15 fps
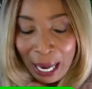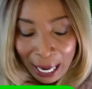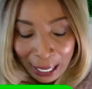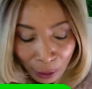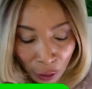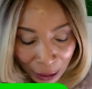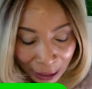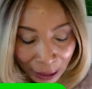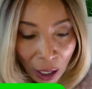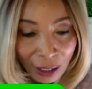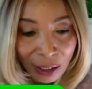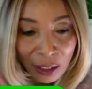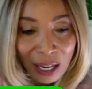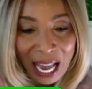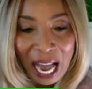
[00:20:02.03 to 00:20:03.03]
And you can
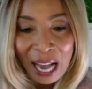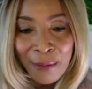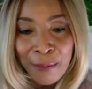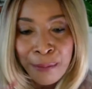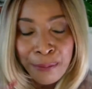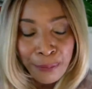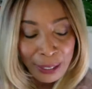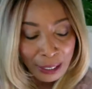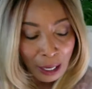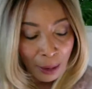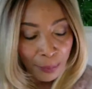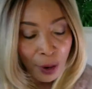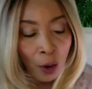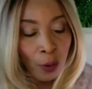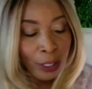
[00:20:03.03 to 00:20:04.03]
also have pick
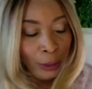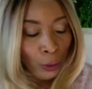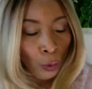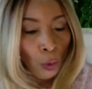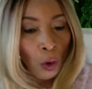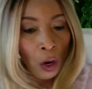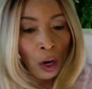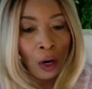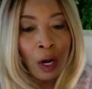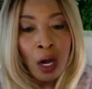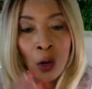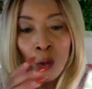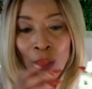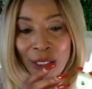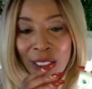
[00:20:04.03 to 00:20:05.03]
up our duo,
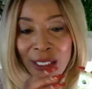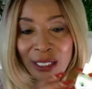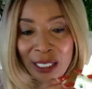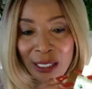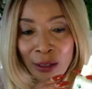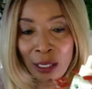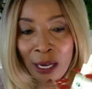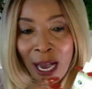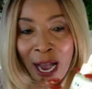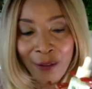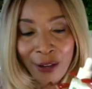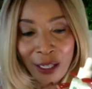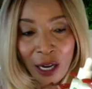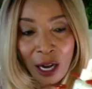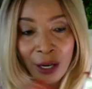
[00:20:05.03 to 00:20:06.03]
which is this, the
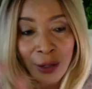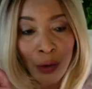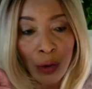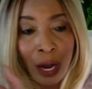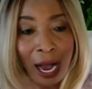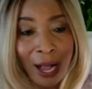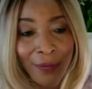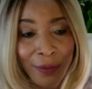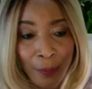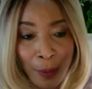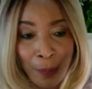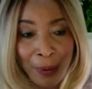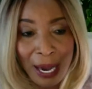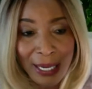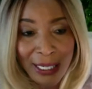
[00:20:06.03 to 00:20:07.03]
avocado and the
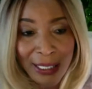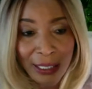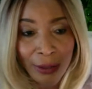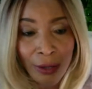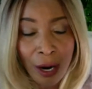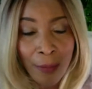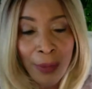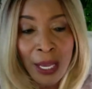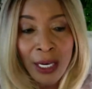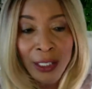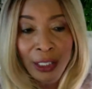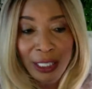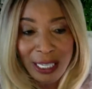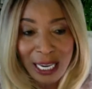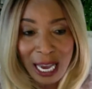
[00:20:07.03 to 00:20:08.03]
papaya serum
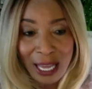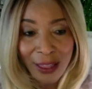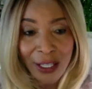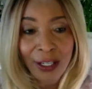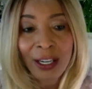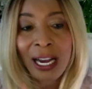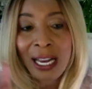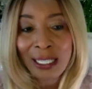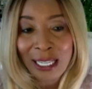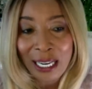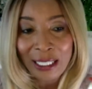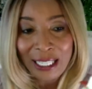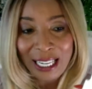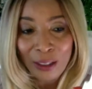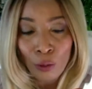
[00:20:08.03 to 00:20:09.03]
together, and
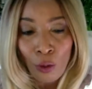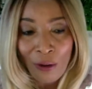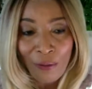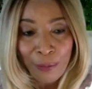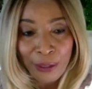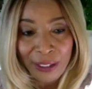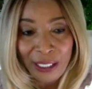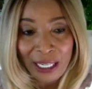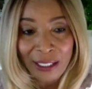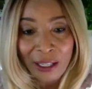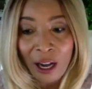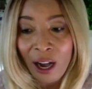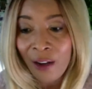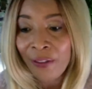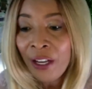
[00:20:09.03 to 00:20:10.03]
get that 12%
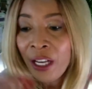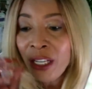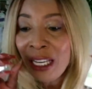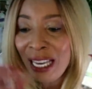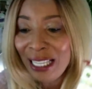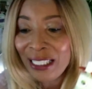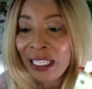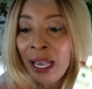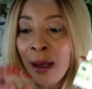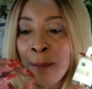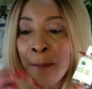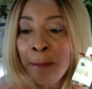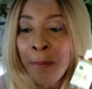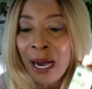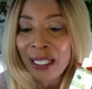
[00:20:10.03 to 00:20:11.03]
off. It's a
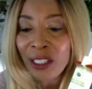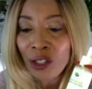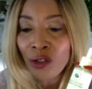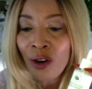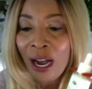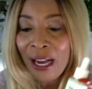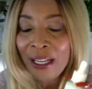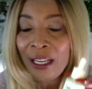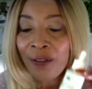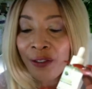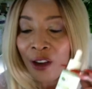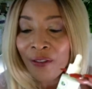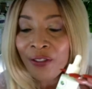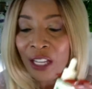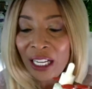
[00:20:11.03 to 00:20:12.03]
must try if you
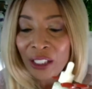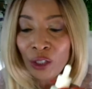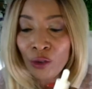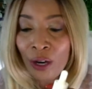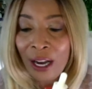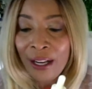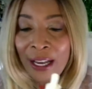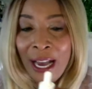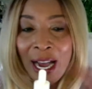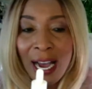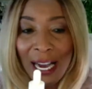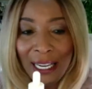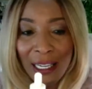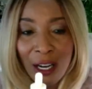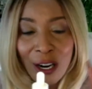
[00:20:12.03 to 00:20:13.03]
have not tried.
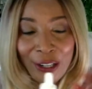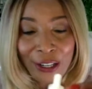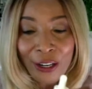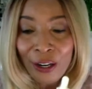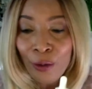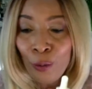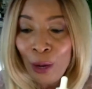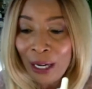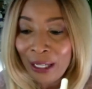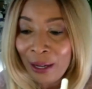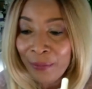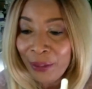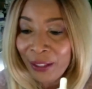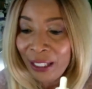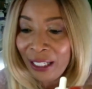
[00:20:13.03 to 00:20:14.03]
Hi, Lorna,
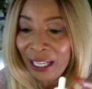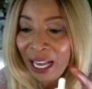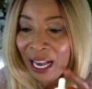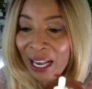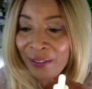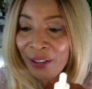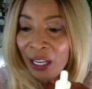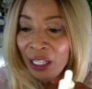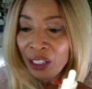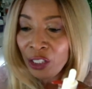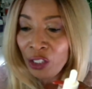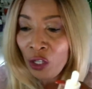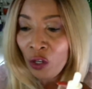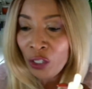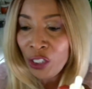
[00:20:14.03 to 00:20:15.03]
welcome to the live show.